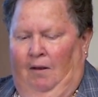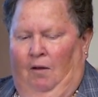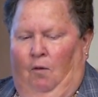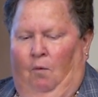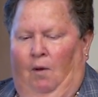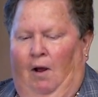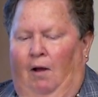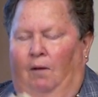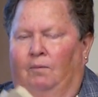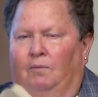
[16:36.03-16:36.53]

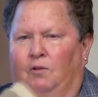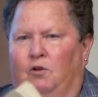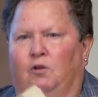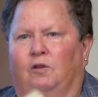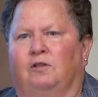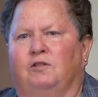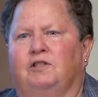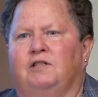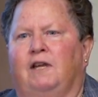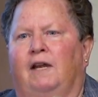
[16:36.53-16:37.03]
Well, you
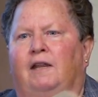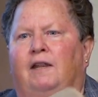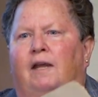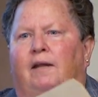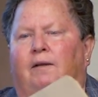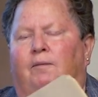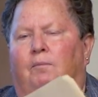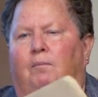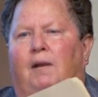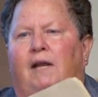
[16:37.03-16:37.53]
can see
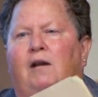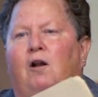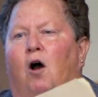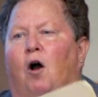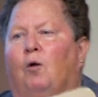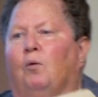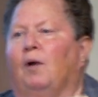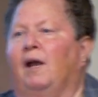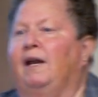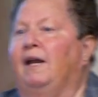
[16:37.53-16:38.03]
that Meade
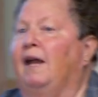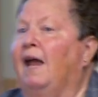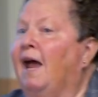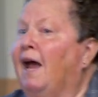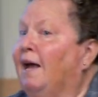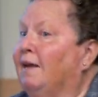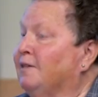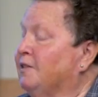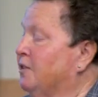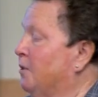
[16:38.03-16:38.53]
already
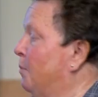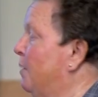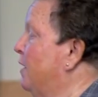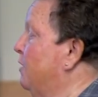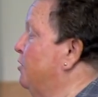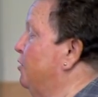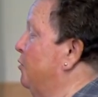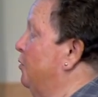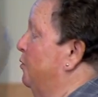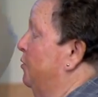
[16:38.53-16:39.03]
has some
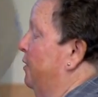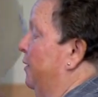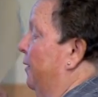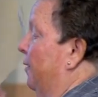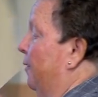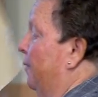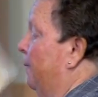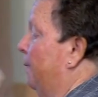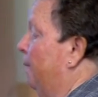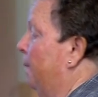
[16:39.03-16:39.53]
issues
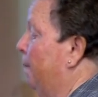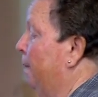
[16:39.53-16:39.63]
here.